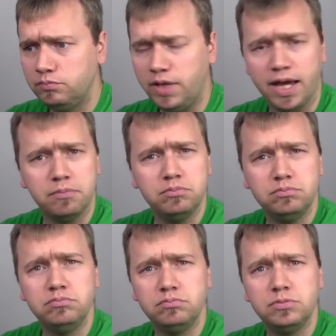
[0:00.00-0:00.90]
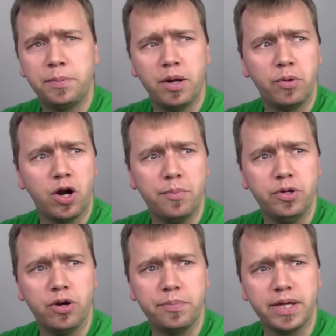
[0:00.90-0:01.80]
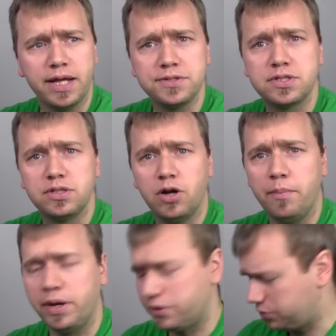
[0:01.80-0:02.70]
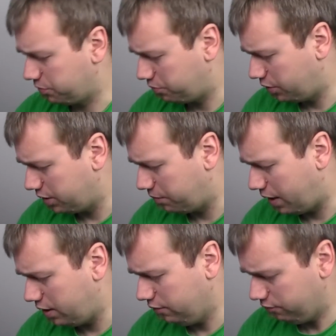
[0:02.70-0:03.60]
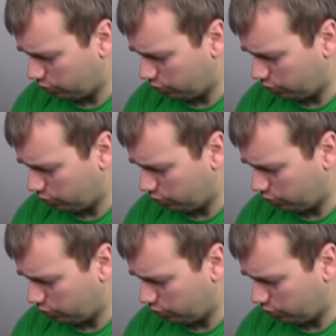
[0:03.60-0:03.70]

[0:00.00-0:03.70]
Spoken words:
Yeah, depending on what army you're up against. Non-bikers are pretty competitive.